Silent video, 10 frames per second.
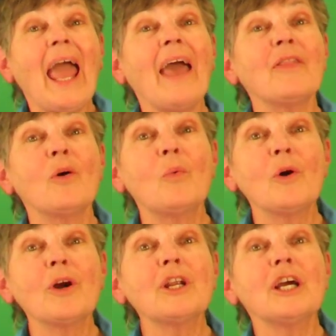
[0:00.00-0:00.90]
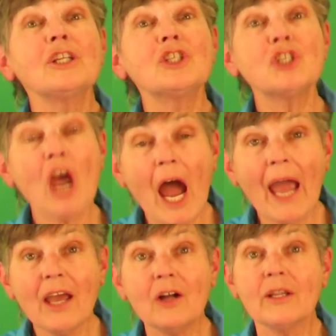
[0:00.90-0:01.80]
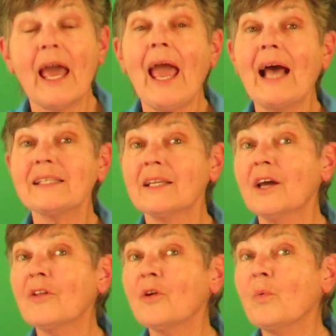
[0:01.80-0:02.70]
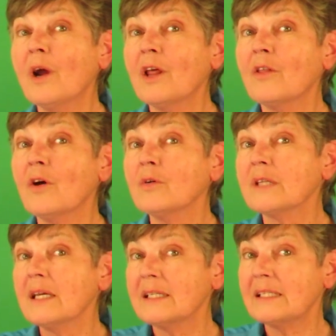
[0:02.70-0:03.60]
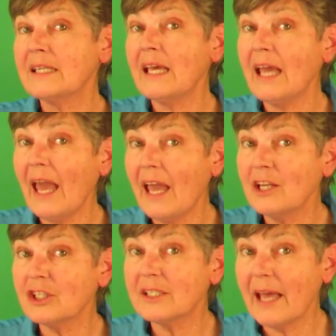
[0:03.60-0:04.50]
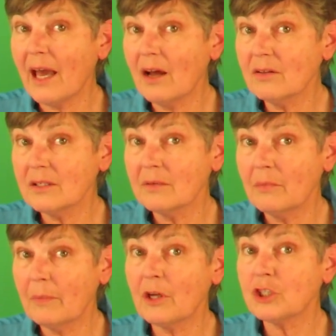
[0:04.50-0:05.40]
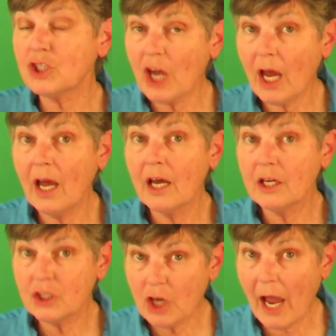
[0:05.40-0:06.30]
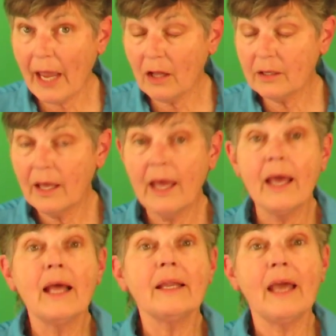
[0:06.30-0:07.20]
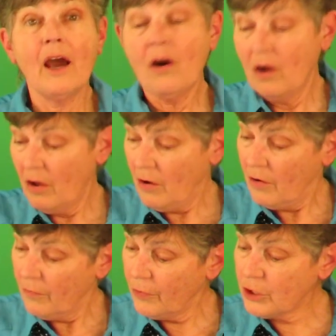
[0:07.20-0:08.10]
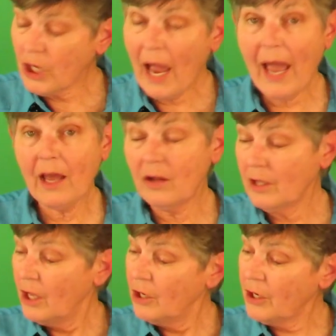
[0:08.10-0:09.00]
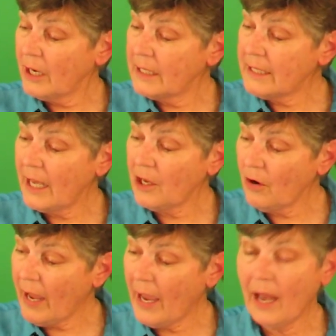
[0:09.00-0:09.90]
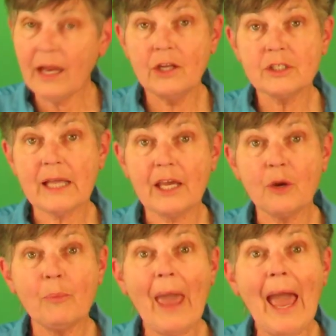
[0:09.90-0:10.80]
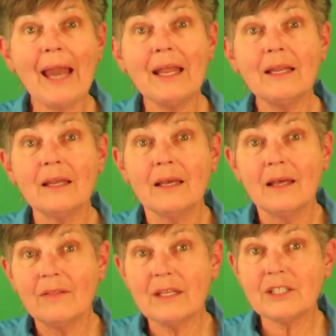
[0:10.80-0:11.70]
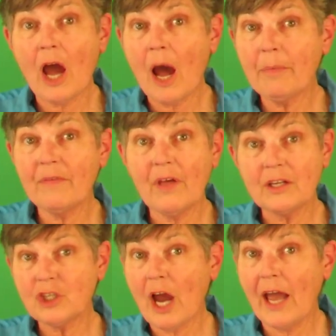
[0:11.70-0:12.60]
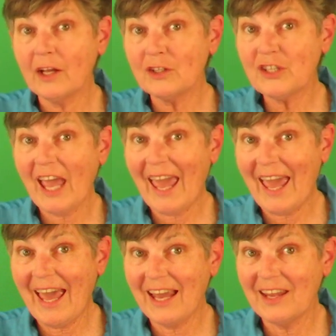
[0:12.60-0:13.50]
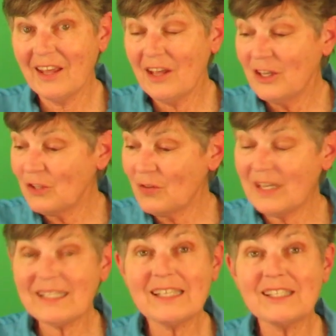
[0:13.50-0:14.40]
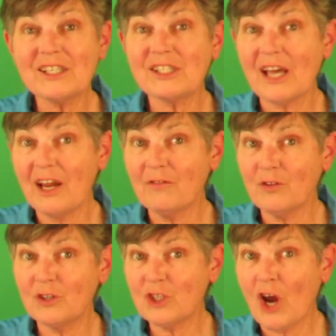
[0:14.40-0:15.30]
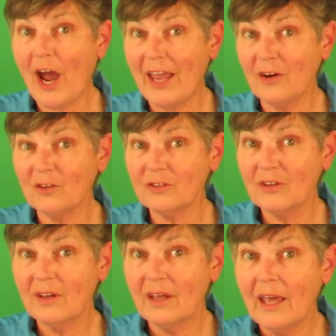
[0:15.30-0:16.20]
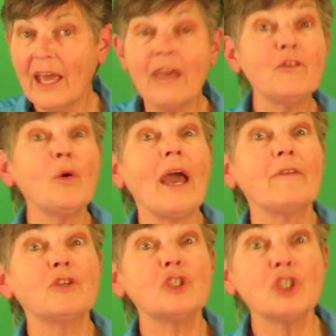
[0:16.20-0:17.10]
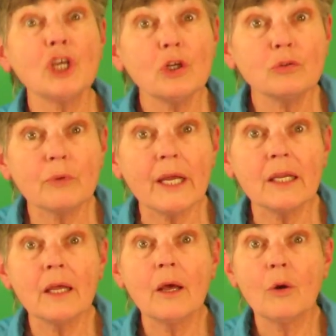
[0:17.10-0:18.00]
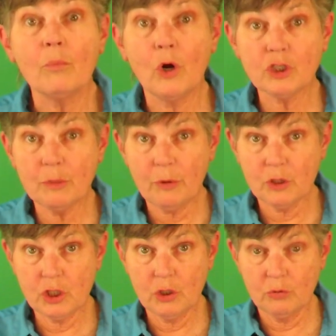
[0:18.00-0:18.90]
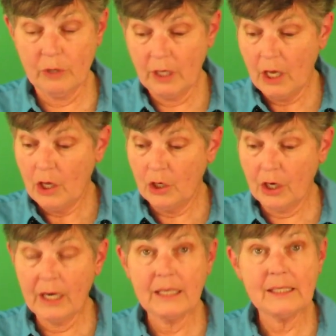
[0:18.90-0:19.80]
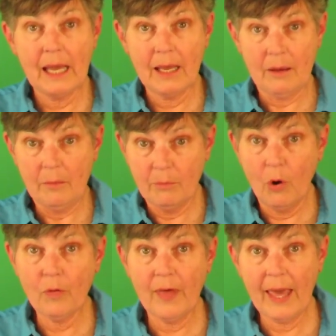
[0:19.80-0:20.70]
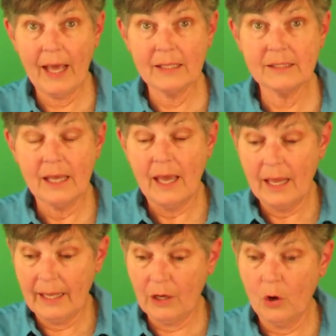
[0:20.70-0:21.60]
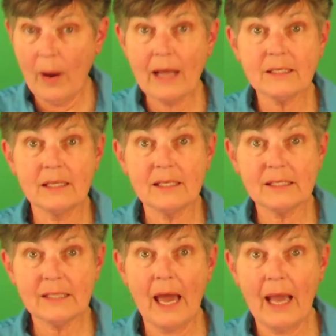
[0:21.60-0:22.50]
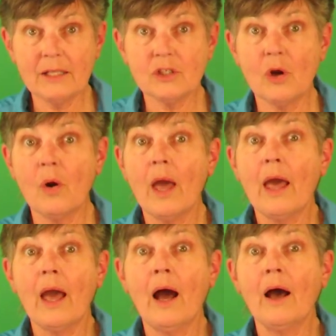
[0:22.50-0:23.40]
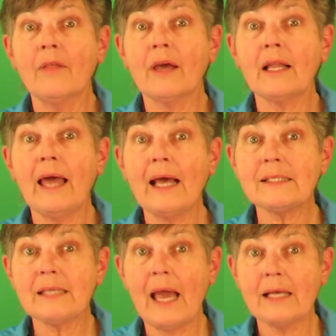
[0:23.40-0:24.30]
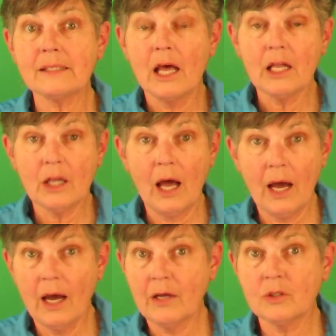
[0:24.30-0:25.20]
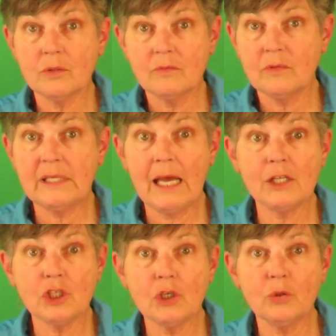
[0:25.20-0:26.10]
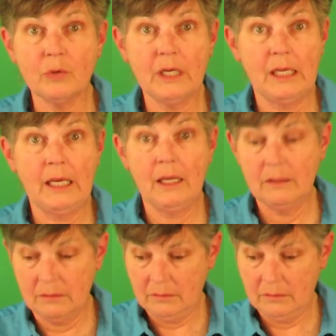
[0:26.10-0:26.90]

And the word child has another one of those CH sounds. Remember, child? Now, for child, you're going to take your hand and just like you're patting the top of the child's head. So this is a sign for child. If you have children, multiple children, you're going to take both hands and like go out to this side. So the class has 10 children in it.